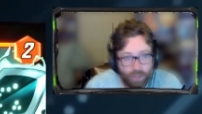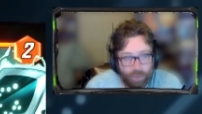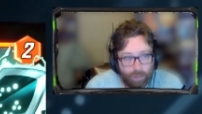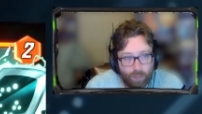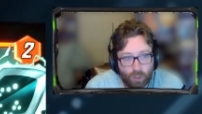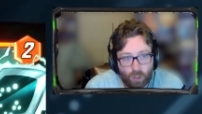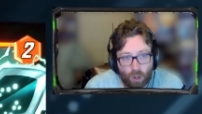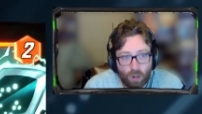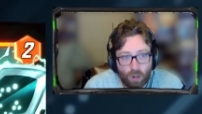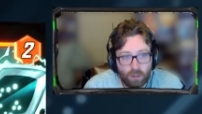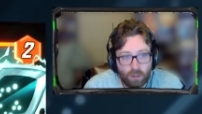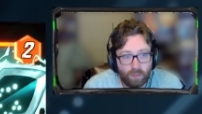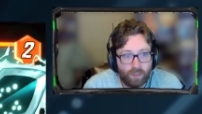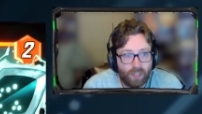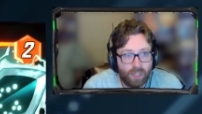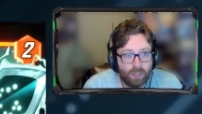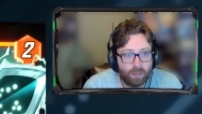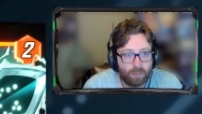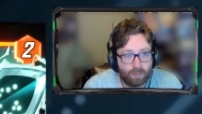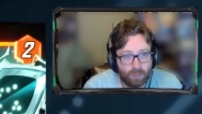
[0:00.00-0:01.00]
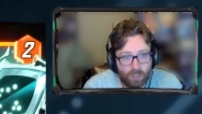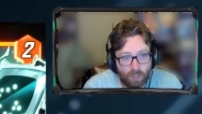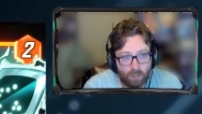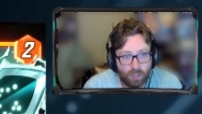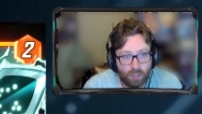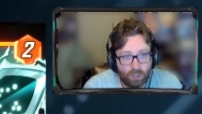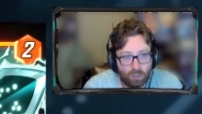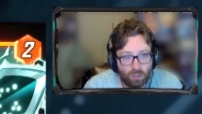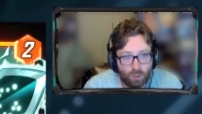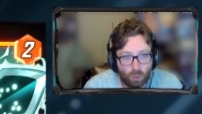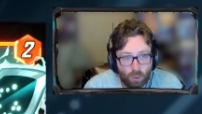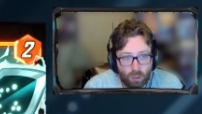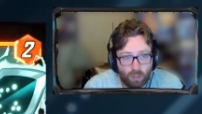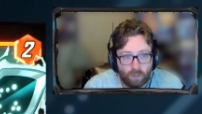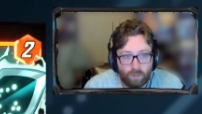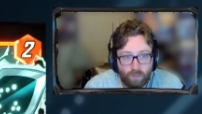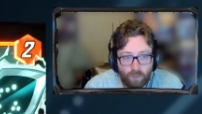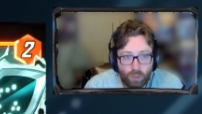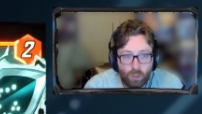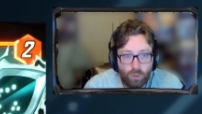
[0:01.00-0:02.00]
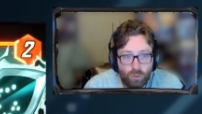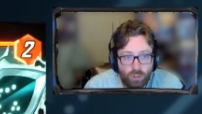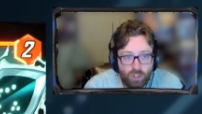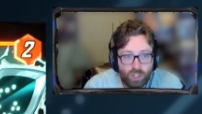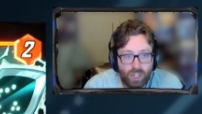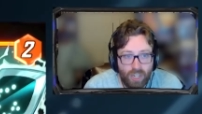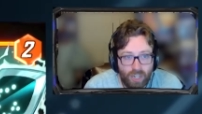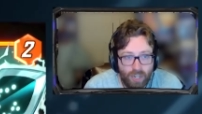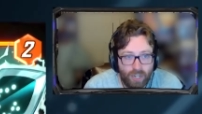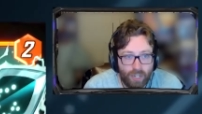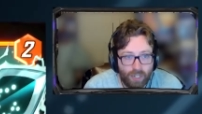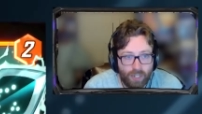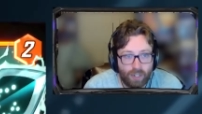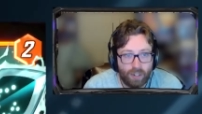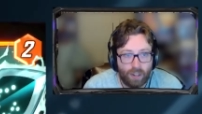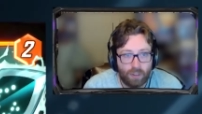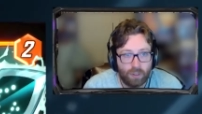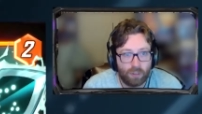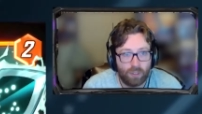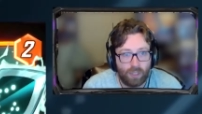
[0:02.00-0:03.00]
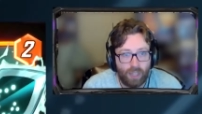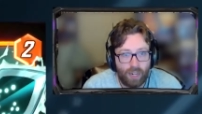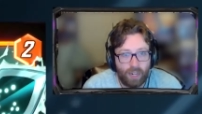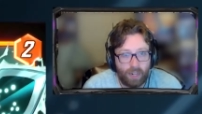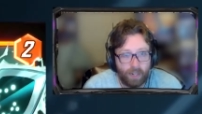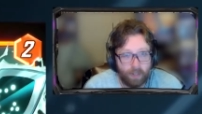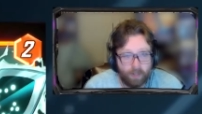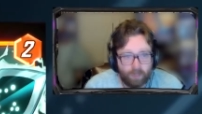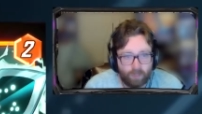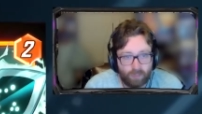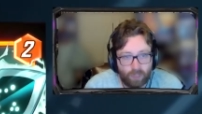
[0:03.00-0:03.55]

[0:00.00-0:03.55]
with on reveal, summon the Sword of Fu Ji in another lane.